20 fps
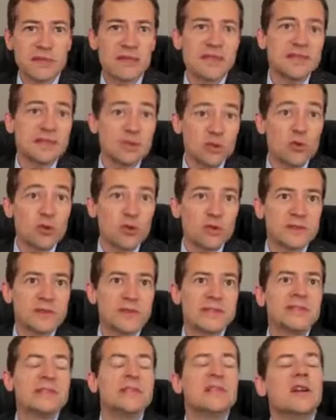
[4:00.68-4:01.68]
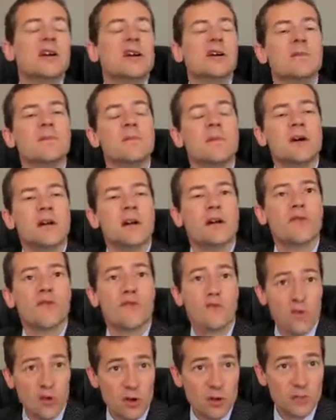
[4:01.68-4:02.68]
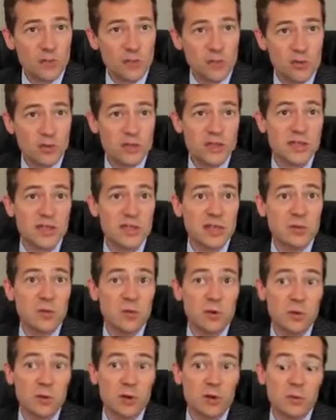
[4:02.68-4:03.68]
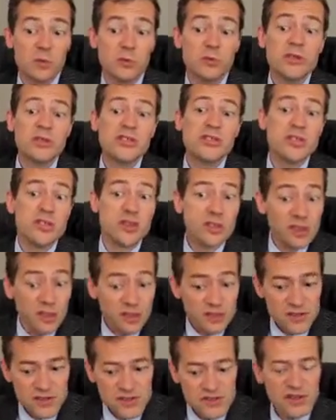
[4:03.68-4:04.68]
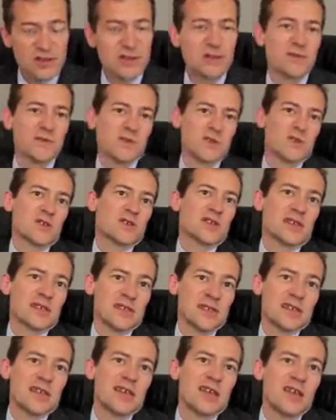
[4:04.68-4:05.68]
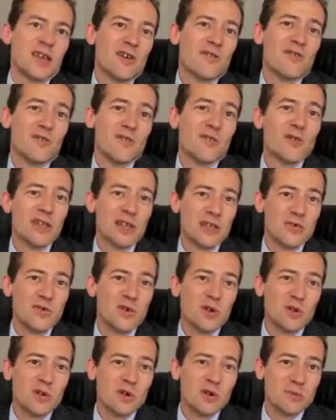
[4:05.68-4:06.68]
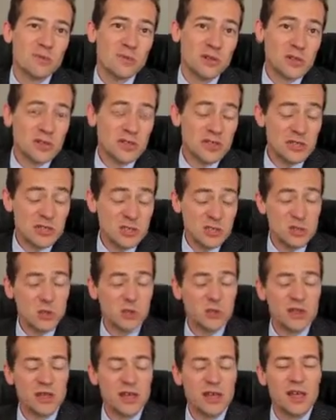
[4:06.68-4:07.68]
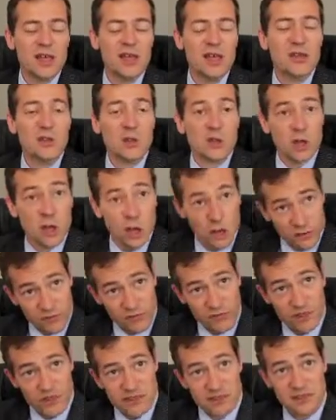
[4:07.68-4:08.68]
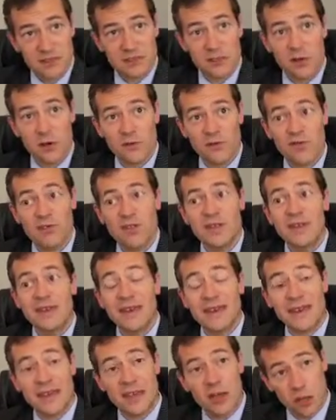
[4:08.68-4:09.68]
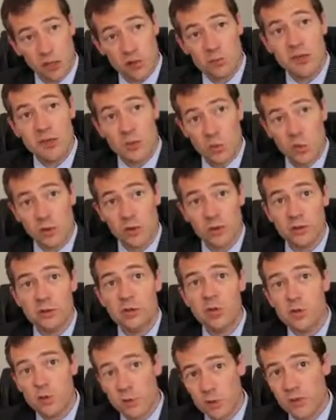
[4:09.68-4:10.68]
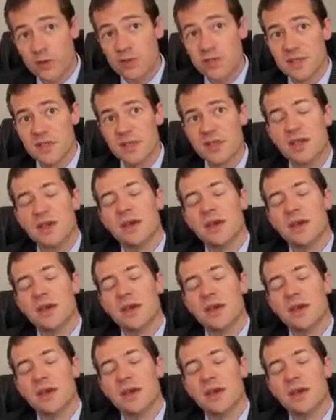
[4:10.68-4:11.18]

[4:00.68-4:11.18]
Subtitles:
at least gross income, from the 2010 World Cup, which is another sign of success for that World Cup, because it showed the confidence of the economic world towards